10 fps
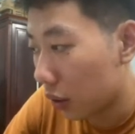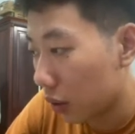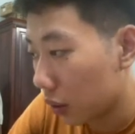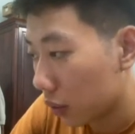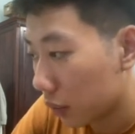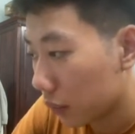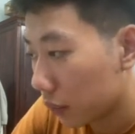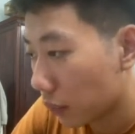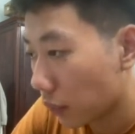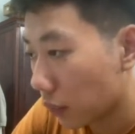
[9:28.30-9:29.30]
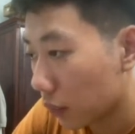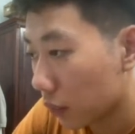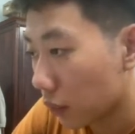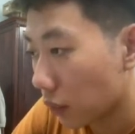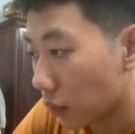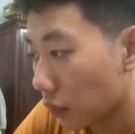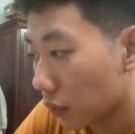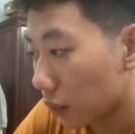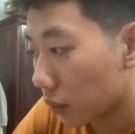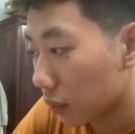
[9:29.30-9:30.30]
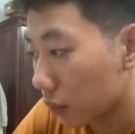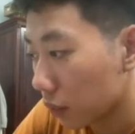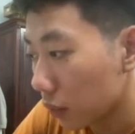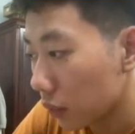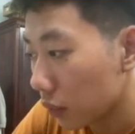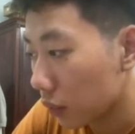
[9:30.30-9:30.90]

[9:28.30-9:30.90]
Nobody speaks.